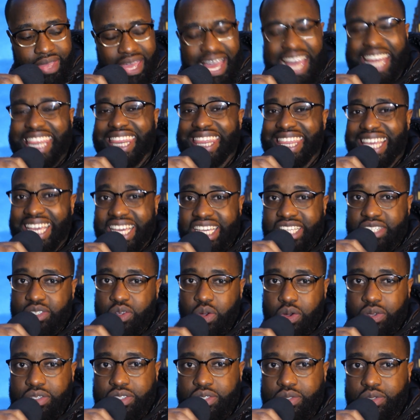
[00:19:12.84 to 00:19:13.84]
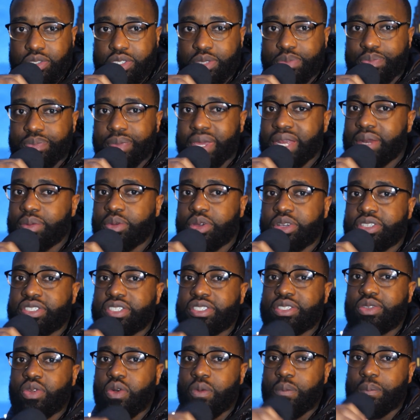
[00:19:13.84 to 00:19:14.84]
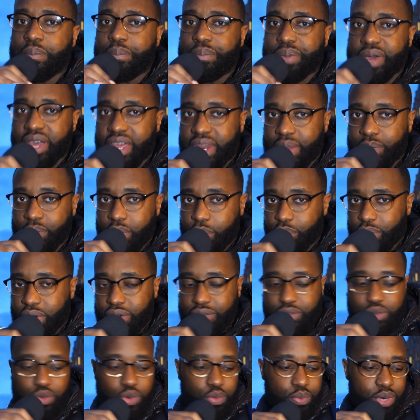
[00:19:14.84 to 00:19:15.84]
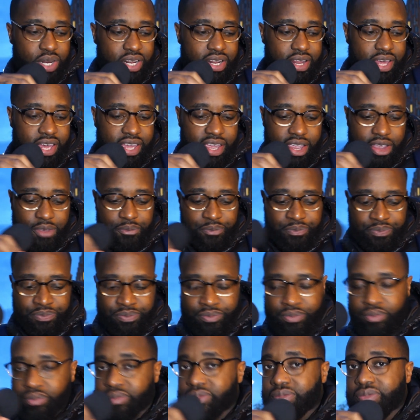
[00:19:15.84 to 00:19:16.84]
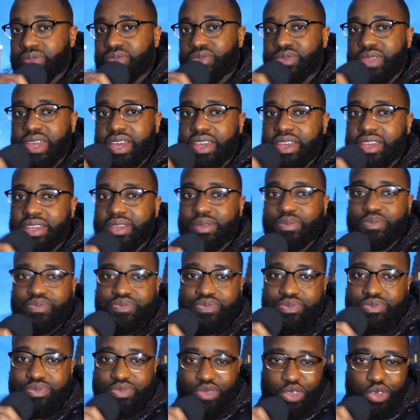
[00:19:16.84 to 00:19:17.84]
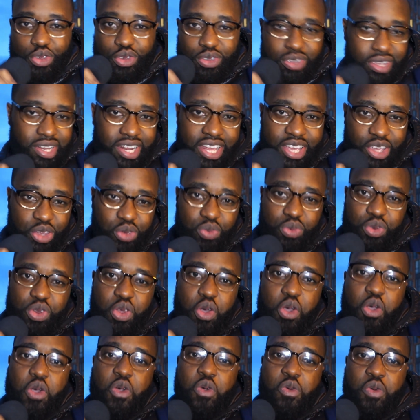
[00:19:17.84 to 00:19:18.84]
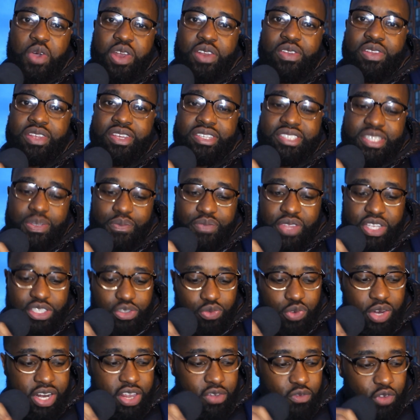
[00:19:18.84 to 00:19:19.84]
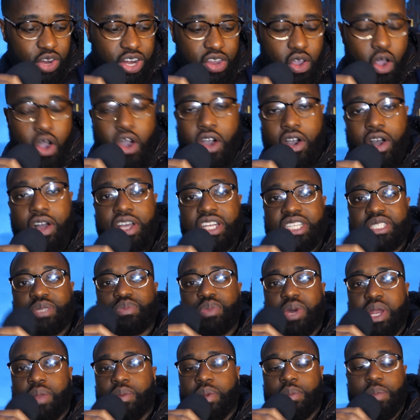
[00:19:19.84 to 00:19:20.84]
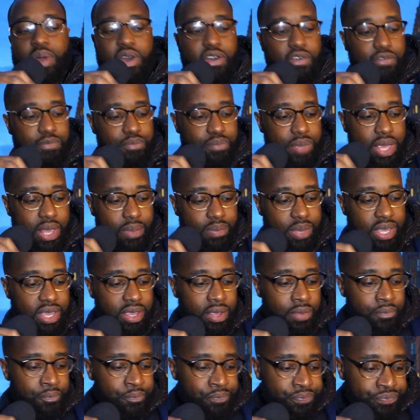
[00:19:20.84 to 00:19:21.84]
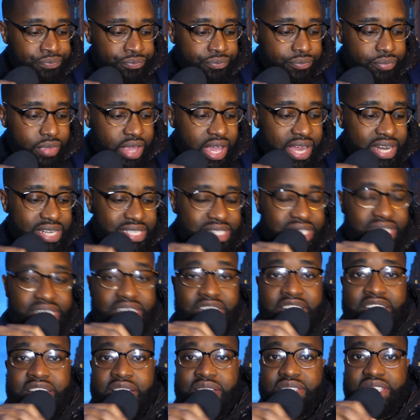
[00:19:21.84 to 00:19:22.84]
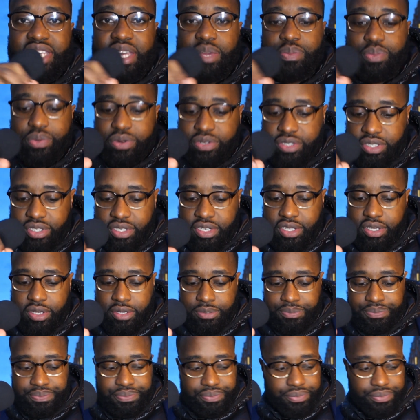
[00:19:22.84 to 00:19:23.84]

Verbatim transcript: I think it's a hot sauce mainly because it's not burning my mouth. Normally, like like, you, like you'll know when something's really, really hot and it's burning my mouth. Maybe I need to dig down deeper into the